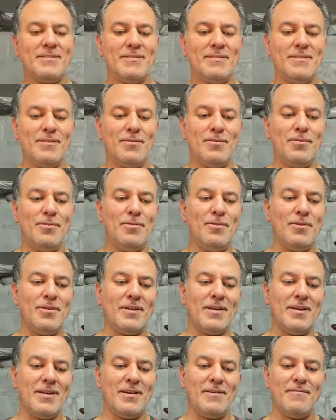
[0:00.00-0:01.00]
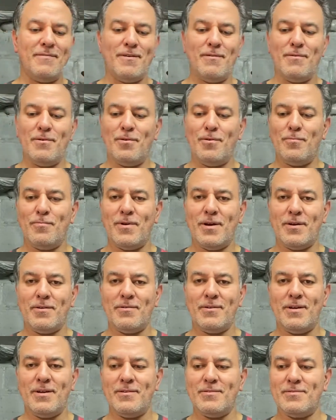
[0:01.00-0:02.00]
you're looking at a very old
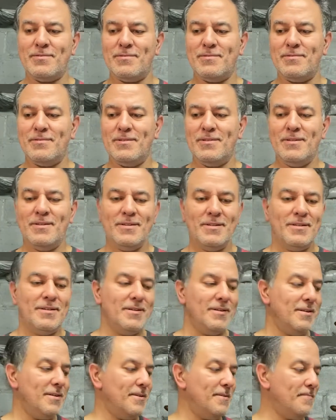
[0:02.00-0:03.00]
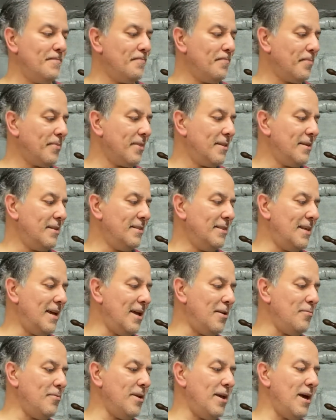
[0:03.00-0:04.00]
record here. So
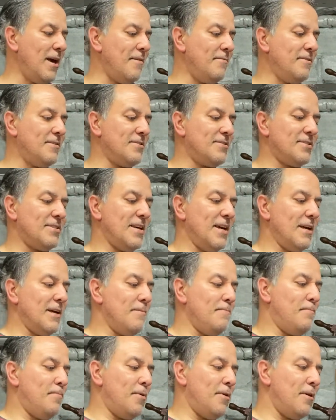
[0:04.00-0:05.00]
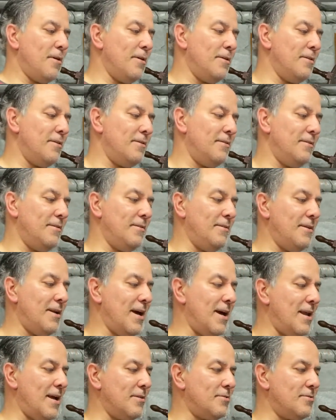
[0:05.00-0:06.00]
then we have the second part.
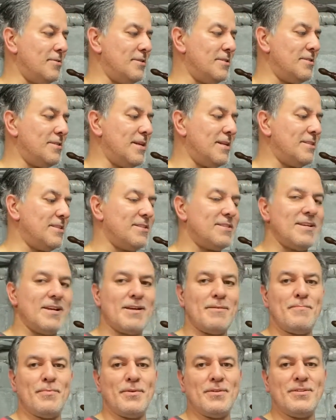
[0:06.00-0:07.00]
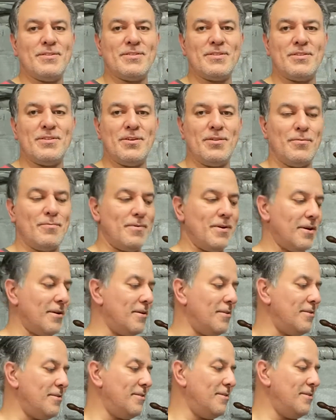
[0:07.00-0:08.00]
Not actually, this is not the second part. This is another record.